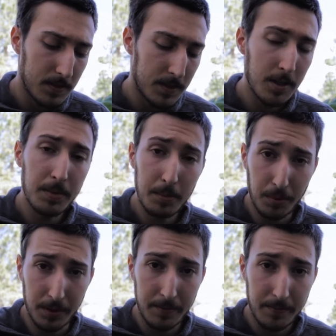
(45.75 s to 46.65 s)
Simply
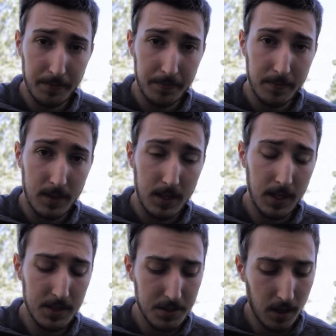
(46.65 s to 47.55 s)
put,
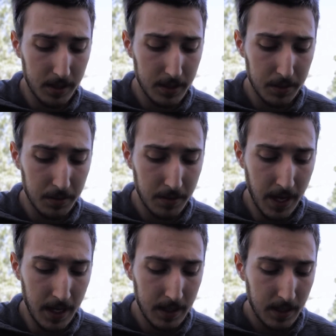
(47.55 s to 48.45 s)
it is argued
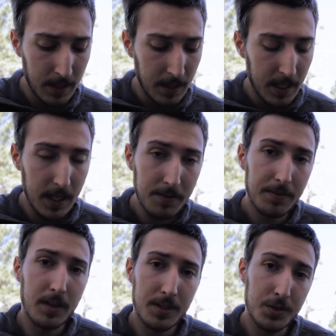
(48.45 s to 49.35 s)
that
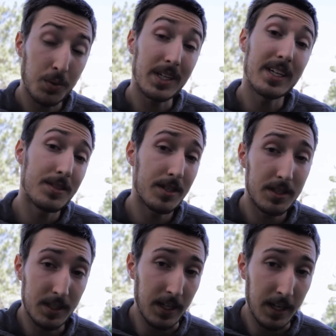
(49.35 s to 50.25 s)
if guns were easier
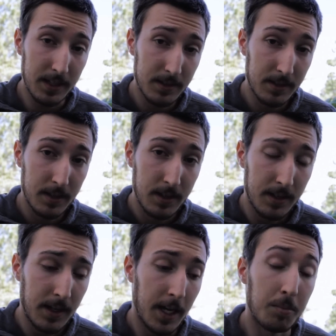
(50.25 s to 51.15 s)
to get
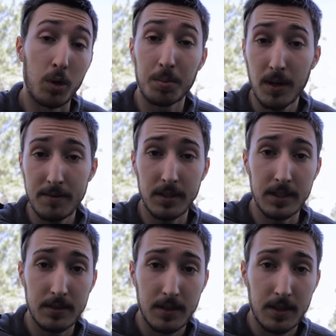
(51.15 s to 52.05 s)
and more prevalent,